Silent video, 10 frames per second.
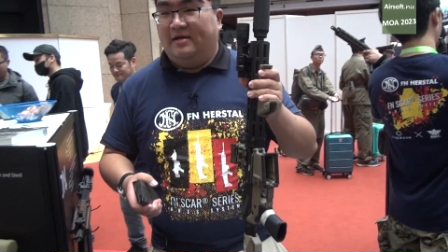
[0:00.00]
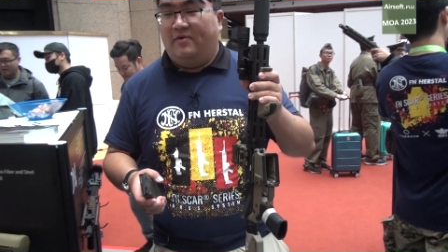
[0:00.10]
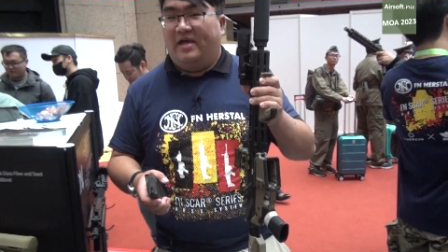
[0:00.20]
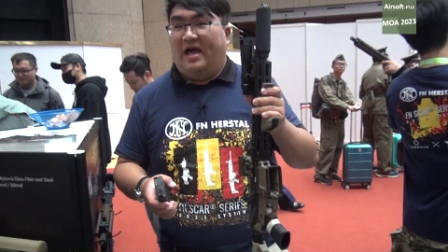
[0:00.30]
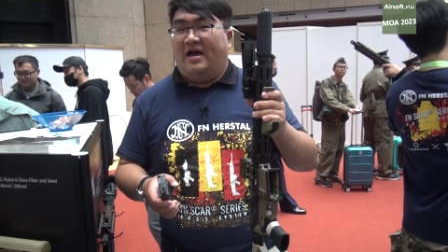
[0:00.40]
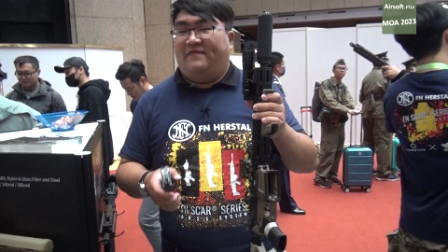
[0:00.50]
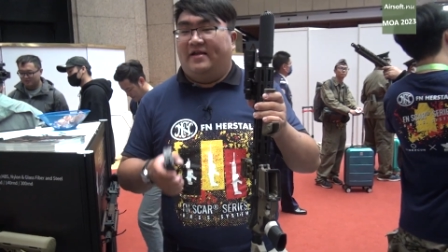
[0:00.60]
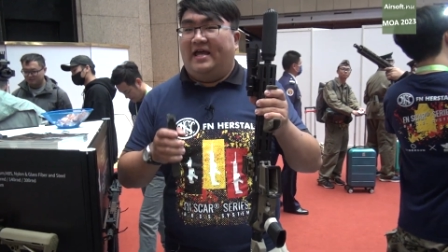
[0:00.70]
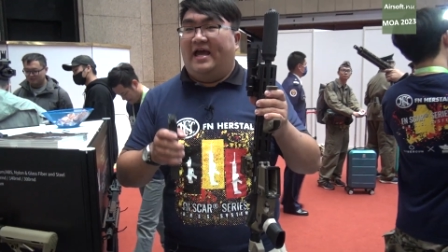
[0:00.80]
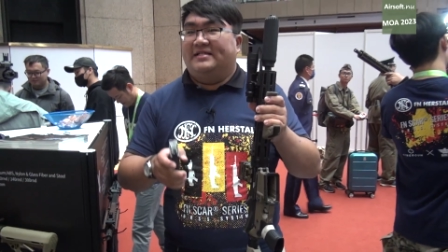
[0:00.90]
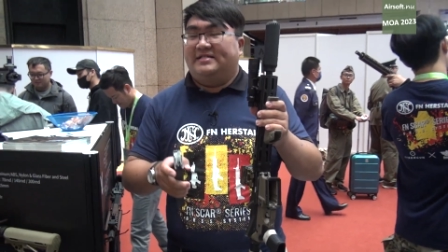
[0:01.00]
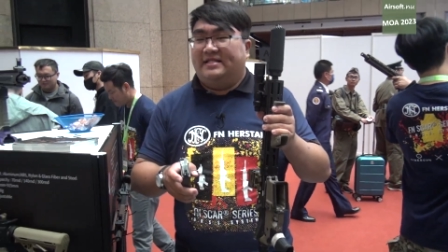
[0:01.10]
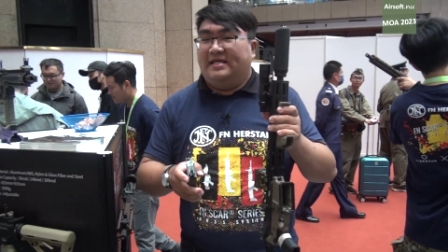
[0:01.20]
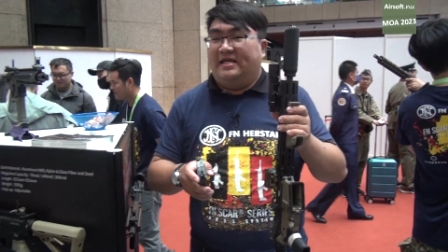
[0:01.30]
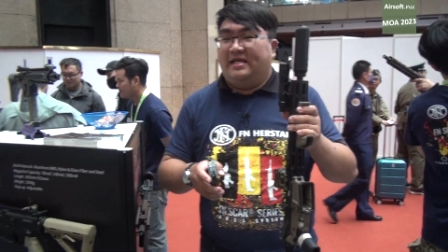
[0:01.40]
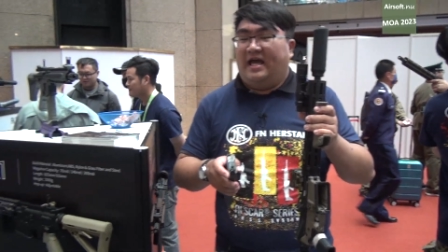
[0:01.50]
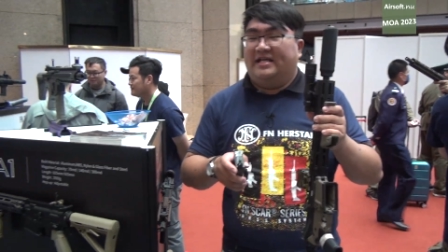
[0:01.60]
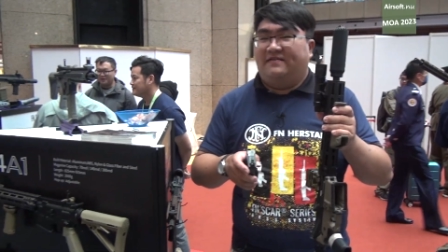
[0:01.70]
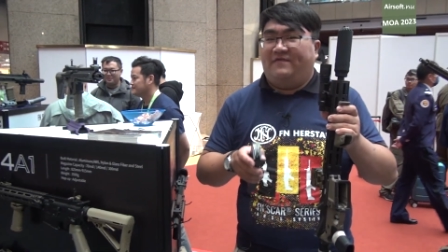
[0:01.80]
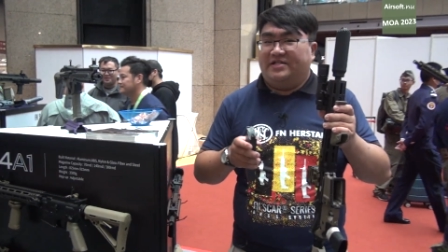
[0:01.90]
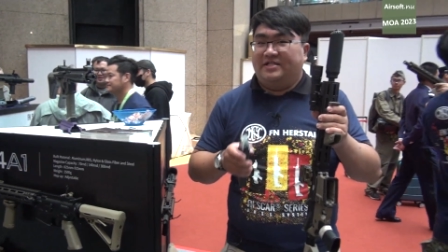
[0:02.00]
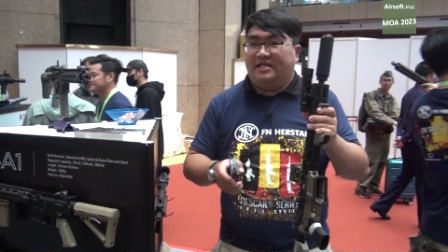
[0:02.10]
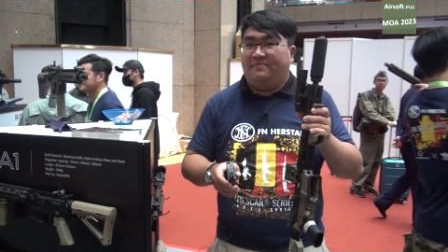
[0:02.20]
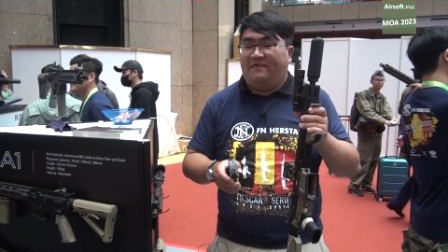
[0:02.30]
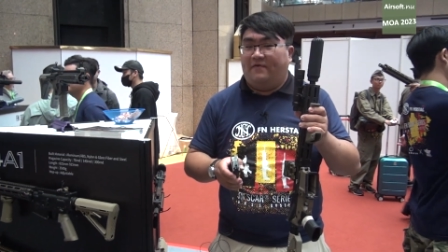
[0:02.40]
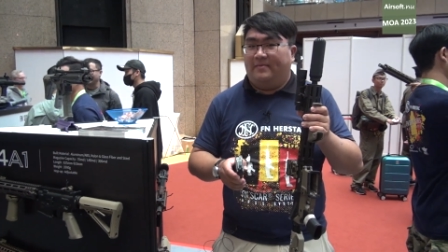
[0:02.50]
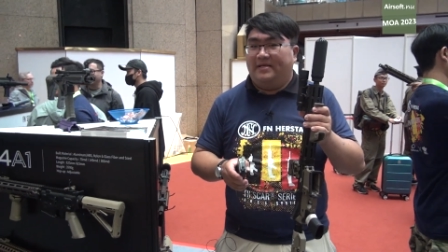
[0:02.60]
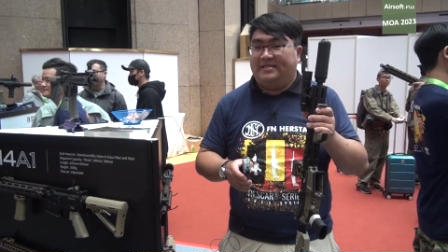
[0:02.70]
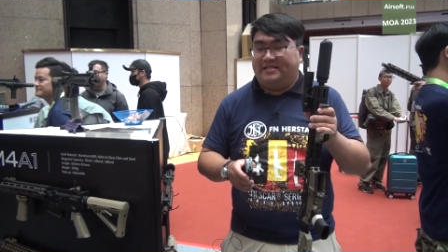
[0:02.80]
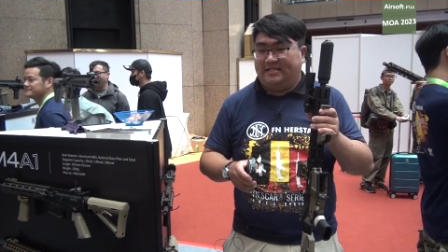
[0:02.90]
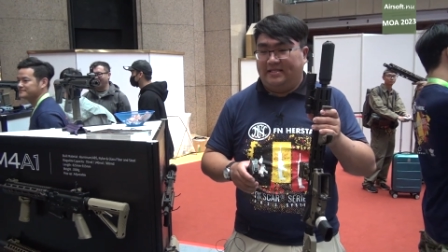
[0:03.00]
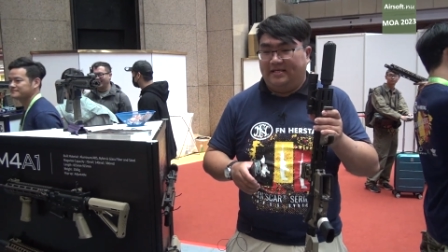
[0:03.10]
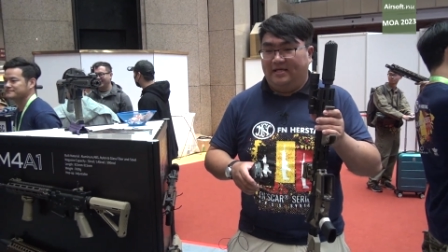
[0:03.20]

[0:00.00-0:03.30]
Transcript: We have enhanced the gas efficiency performance